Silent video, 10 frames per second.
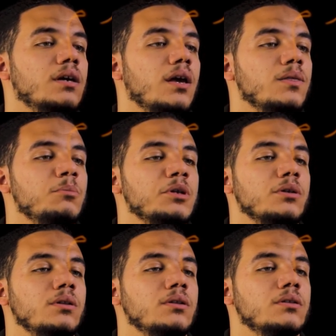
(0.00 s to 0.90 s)
in the
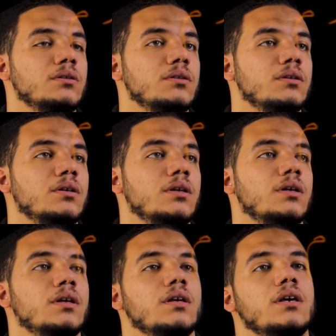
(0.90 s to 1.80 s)
middle,
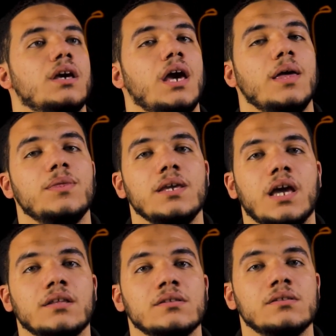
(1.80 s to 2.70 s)
at the
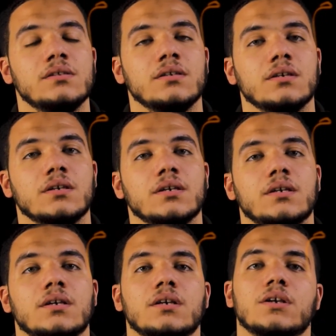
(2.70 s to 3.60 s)
end,
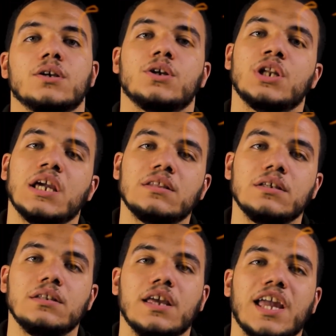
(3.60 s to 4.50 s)

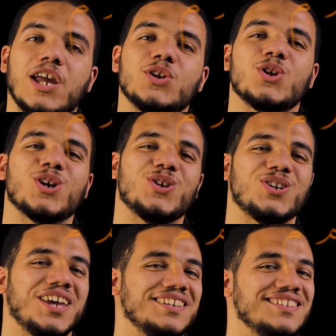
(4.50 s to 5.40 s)
connected and not
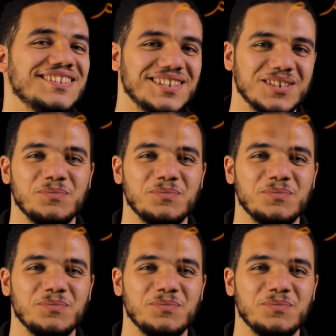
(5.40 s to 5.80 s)
connected.